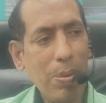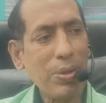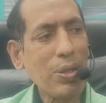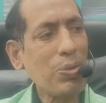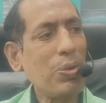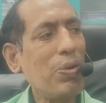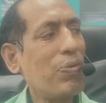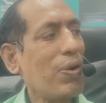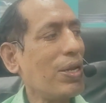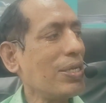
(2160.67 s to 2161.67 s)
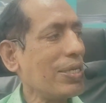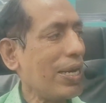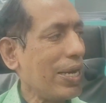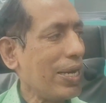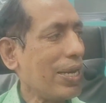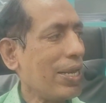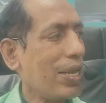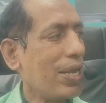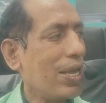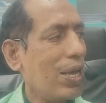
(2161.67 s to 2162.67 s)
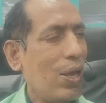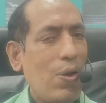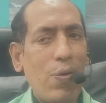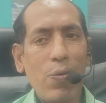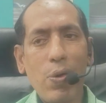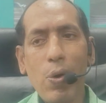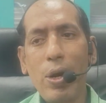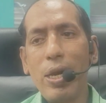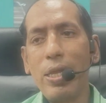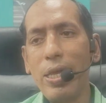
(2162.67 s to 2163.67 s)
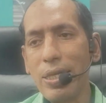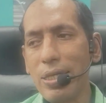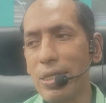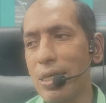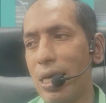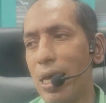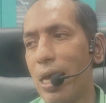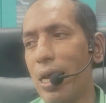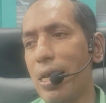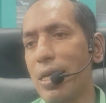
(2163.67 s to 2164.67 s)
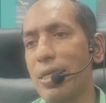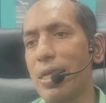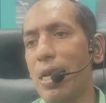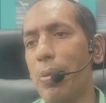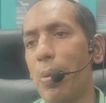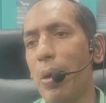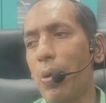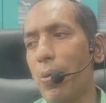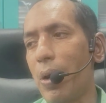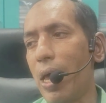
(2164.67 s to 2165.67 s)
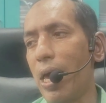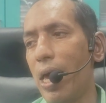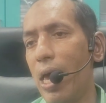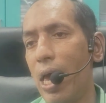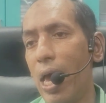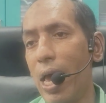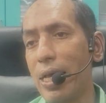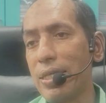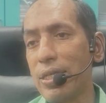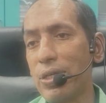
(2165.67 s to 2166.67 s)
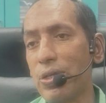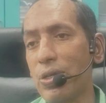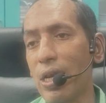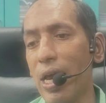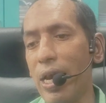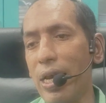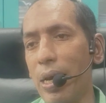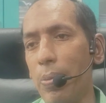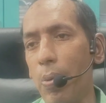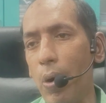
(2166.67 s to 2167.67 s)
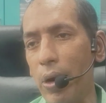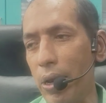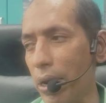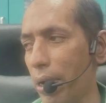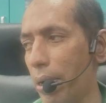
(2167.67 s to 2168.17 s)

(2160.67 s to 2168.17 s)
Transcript: but just to differentiate, we call this intestinal microvilli as striated border.